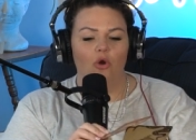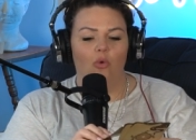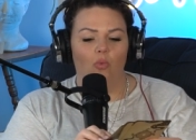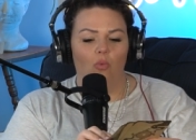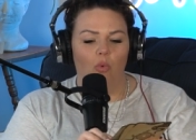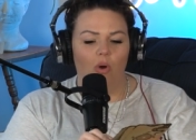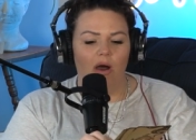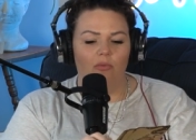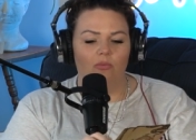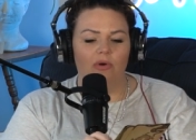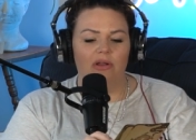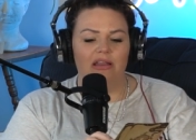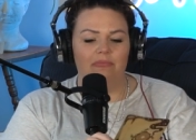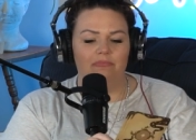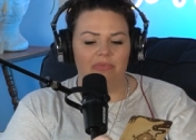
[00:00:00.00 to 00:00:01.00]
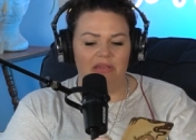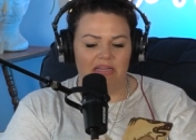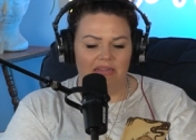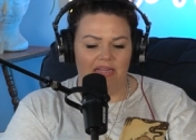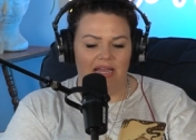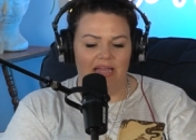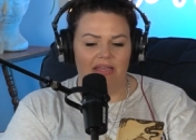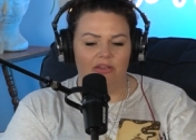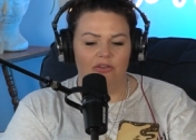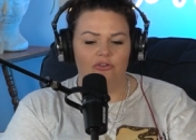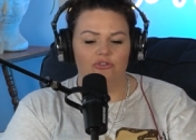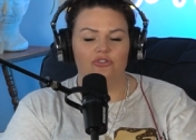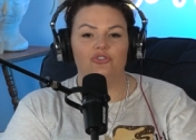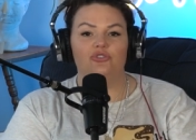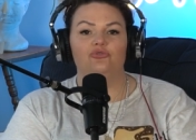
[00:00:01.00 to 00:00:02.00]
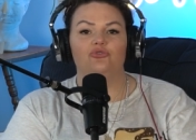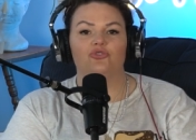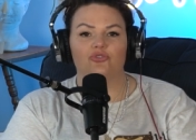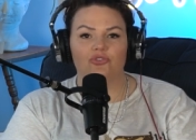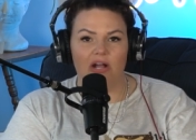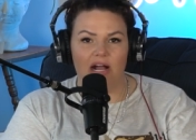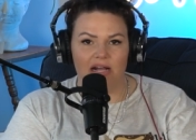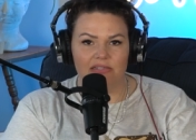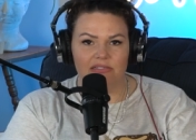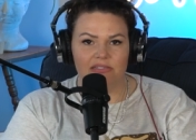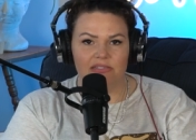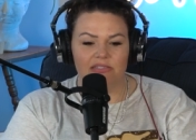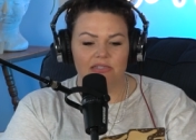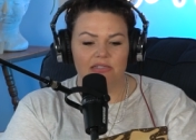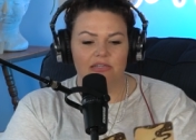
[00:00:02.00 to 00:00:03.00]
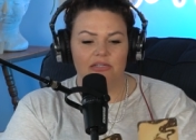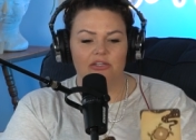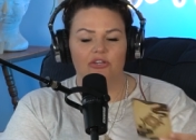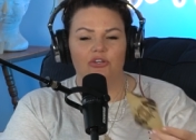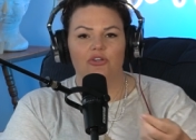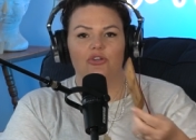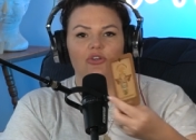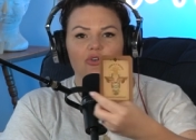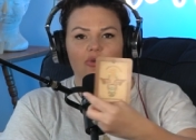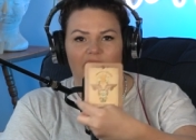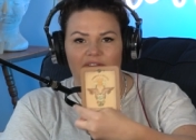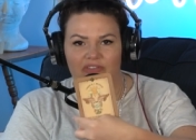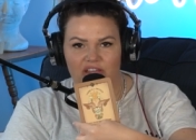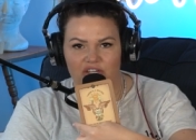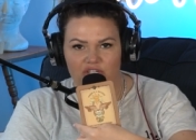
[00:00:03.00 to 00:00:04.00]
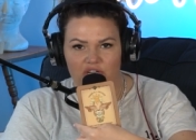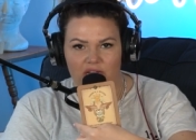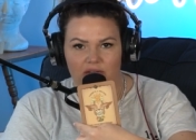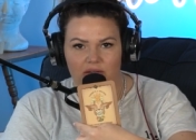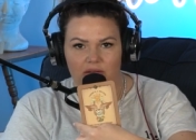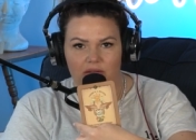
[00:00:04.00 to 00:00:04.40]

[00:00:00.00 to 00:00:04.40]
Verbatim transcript: What would it be like to trust your vision?